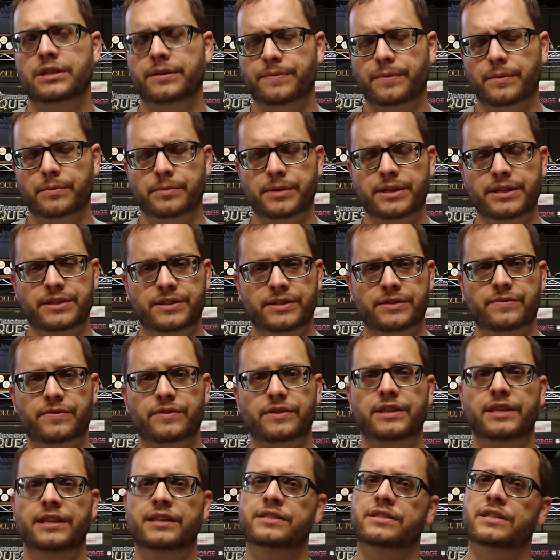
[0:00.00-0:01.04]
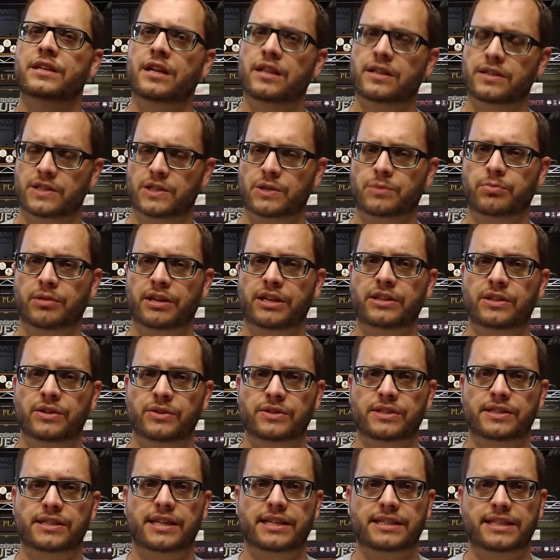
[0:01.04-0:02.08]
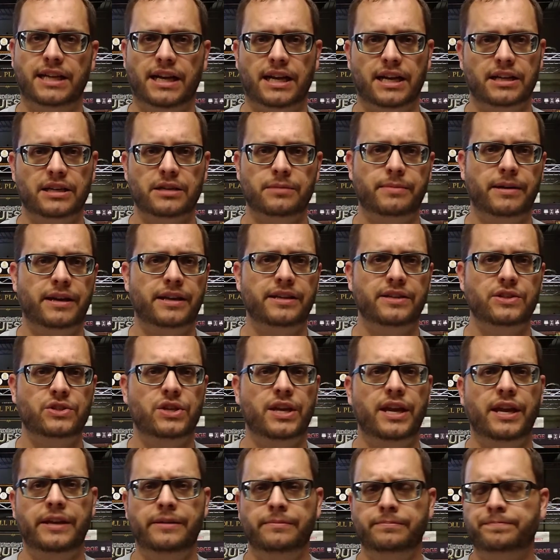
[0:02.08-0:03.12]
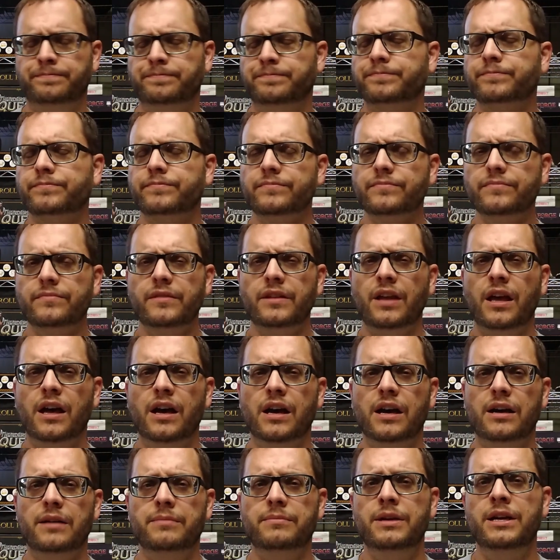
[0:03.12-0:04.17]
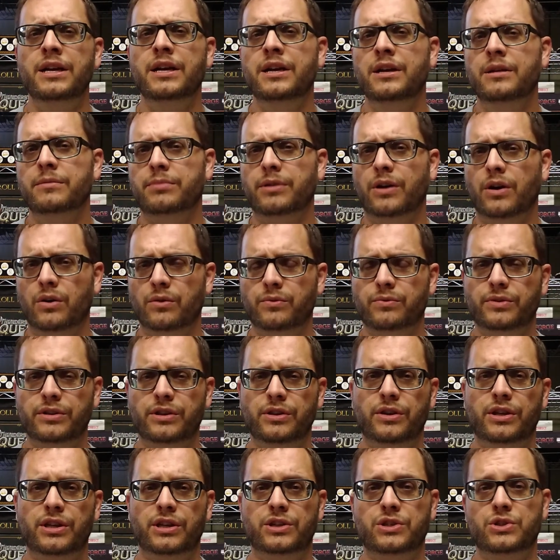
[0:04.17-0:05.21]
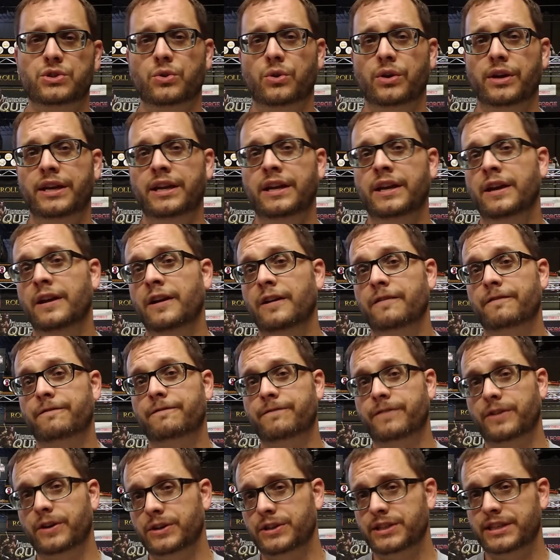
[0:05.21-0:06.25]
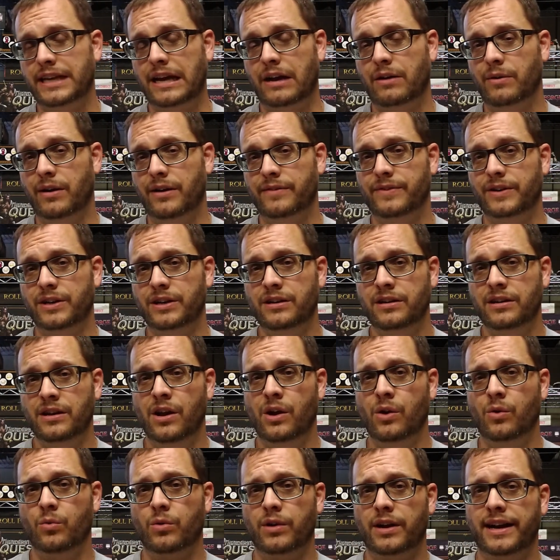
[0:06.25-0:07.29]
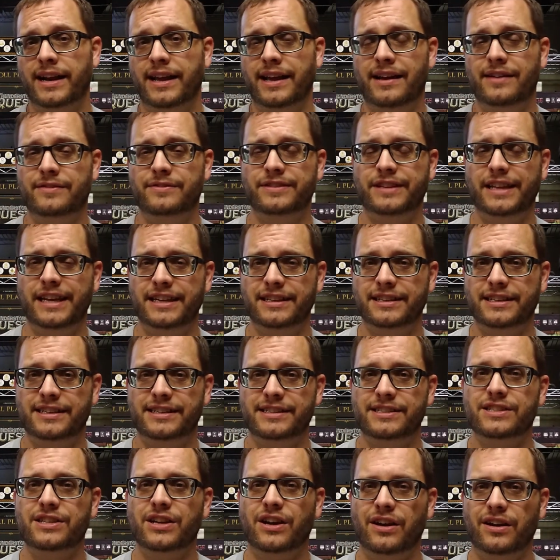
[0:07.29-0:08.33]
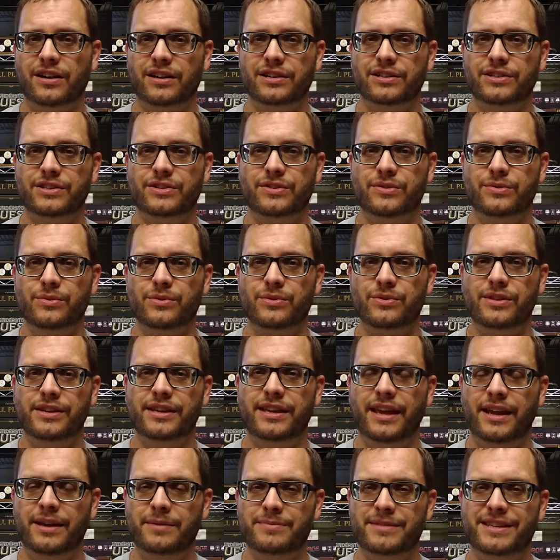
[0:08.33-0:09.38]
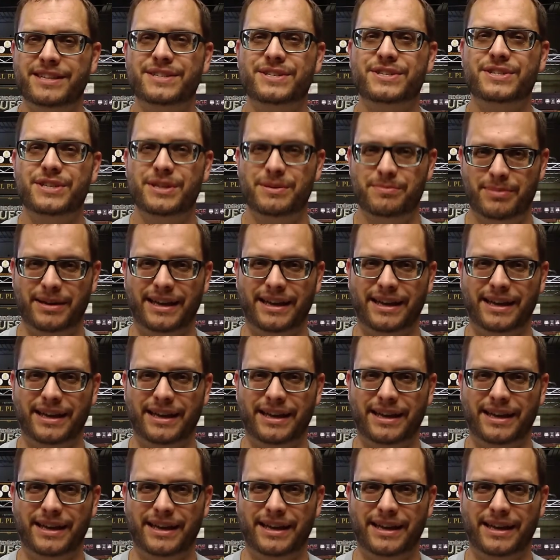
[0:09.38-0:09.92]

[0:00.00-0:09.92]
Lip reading: different reasons for things, and I'll explain those as I talk about each game. But hopefully you can enjoy. First, however, we're going to have Layla talk us through the game that she